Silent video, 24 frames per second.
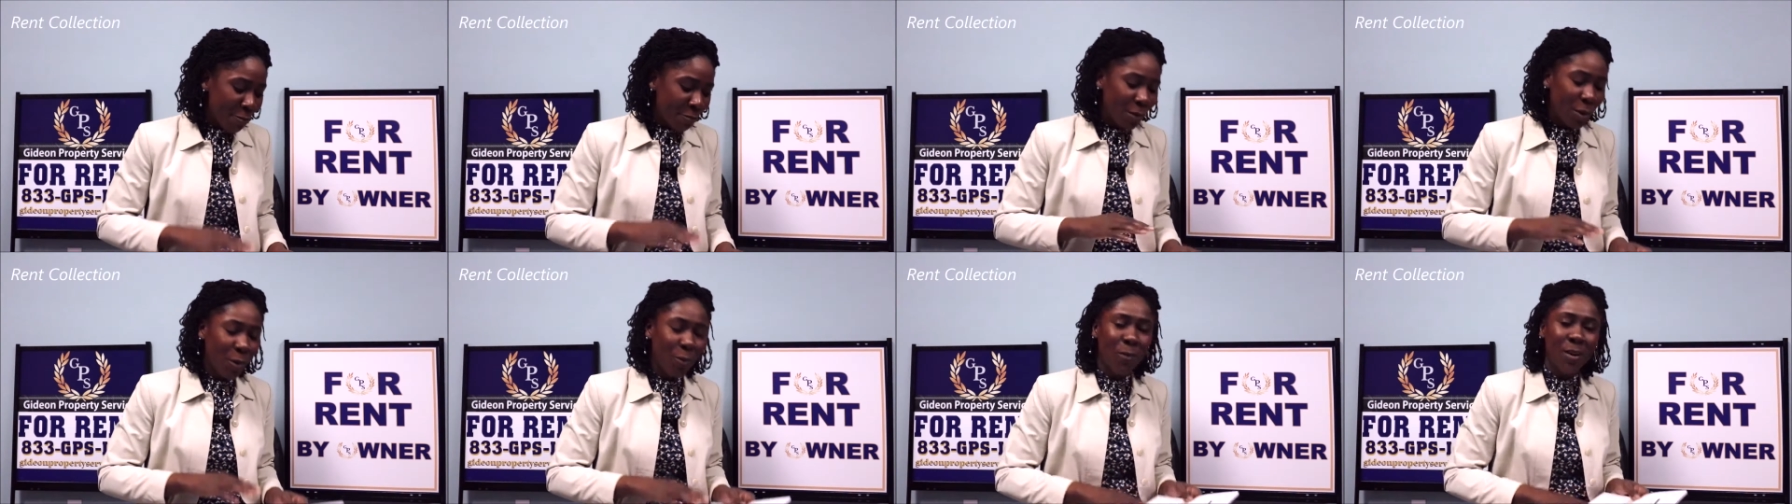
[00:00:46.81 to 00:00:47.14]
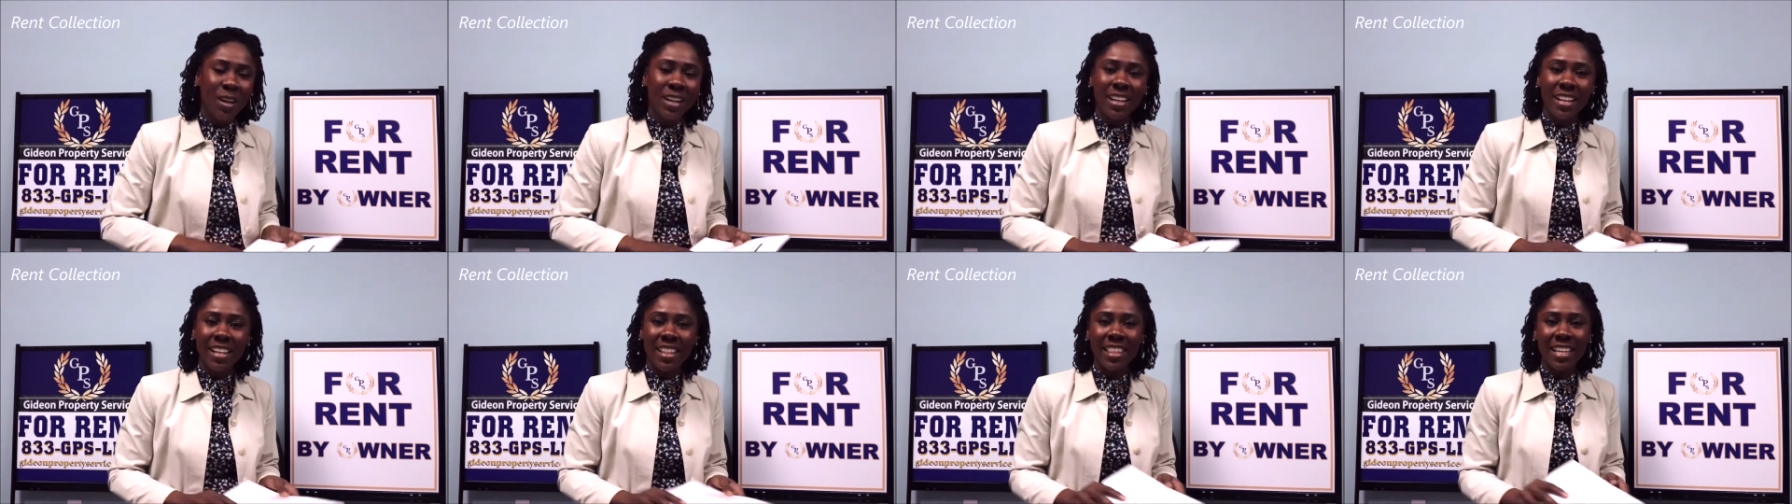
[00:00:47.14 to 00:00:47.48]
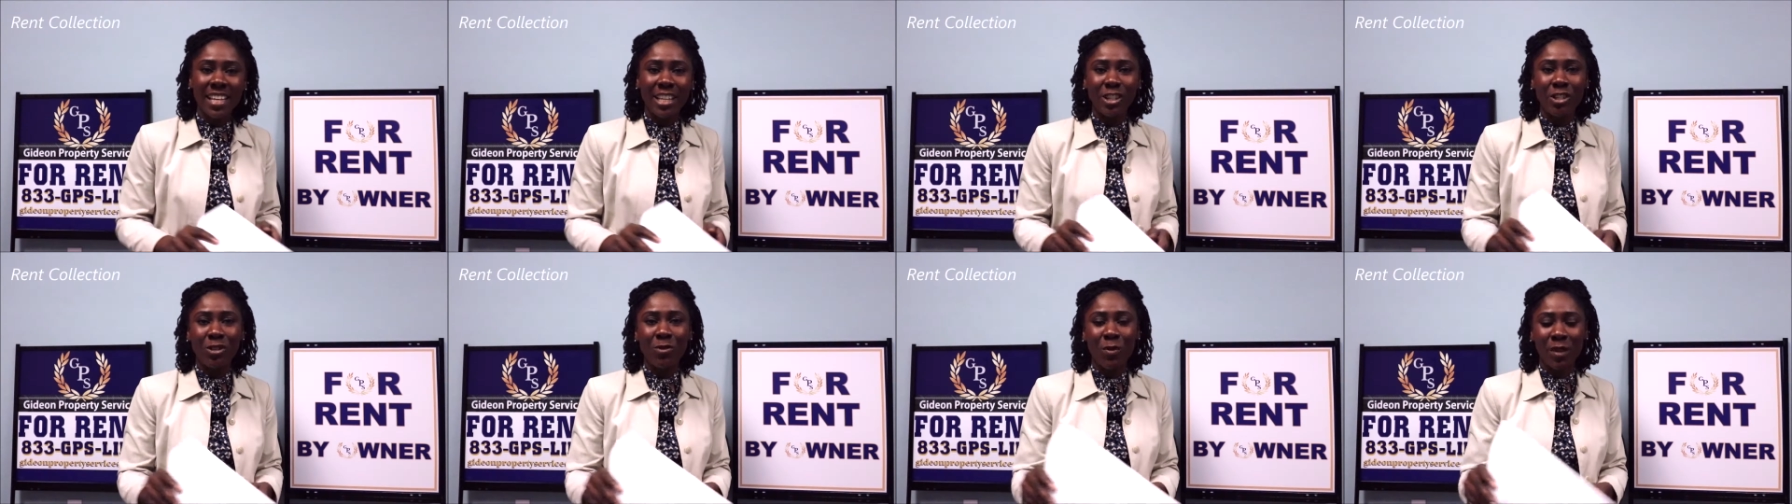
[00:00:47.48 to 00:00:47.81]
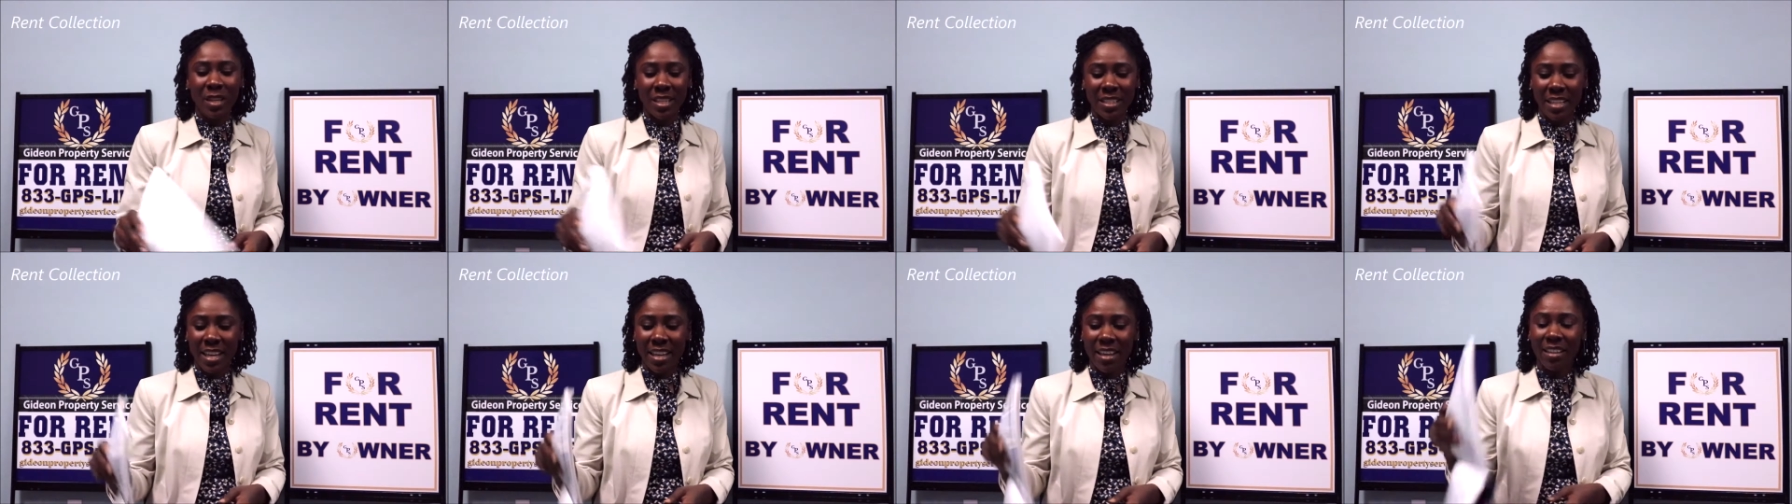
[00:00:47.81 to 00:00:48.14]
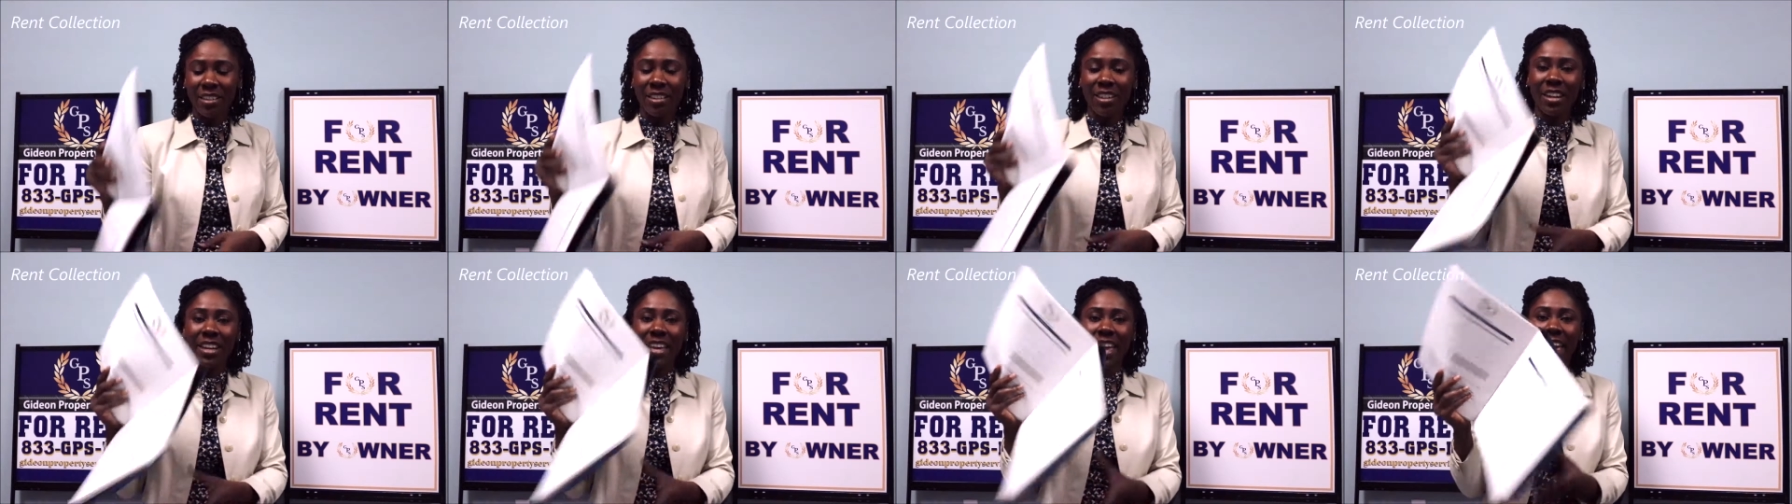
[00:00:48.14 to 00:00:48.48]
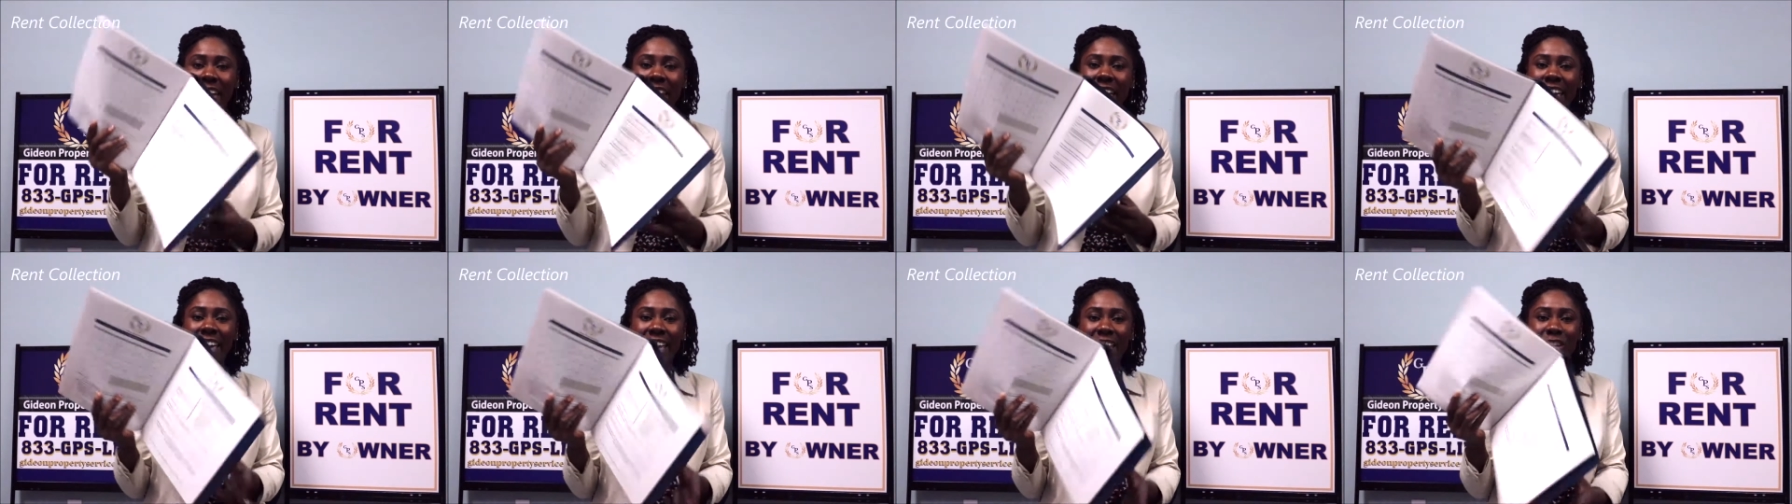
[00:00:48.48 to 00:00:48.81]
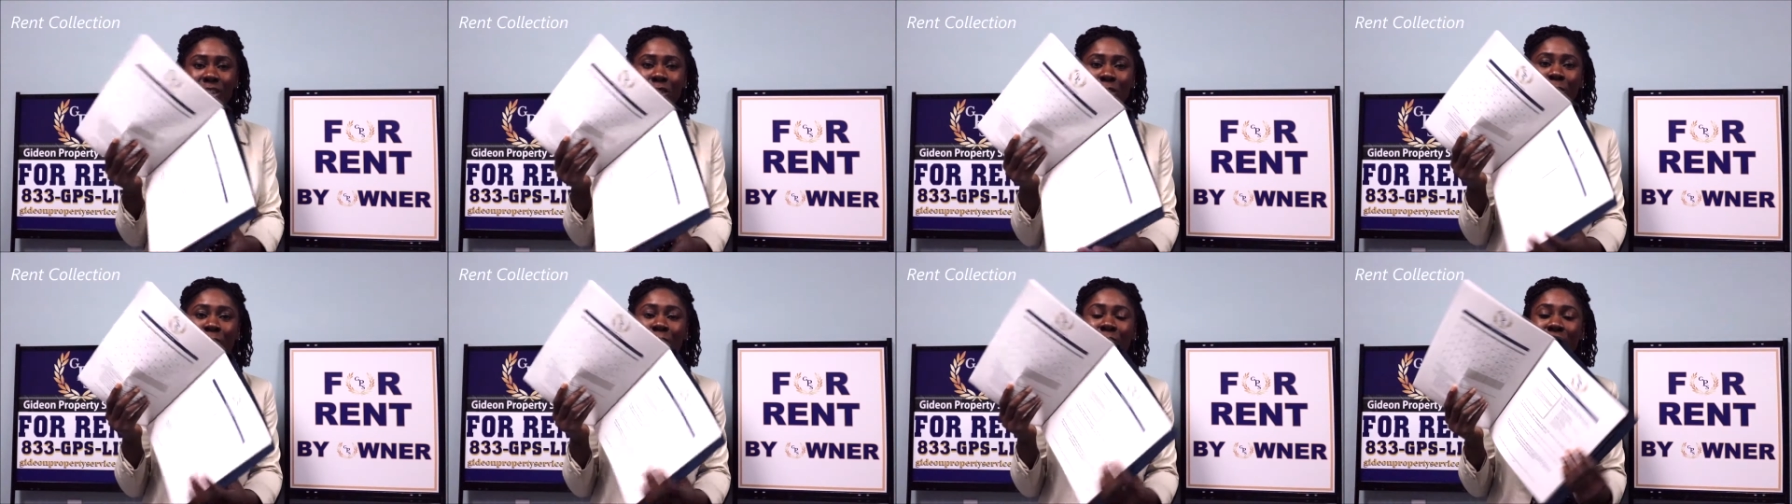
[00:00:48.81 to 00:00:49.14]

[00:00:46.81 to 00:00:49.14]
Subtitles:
But one of the things you want to take a look at in your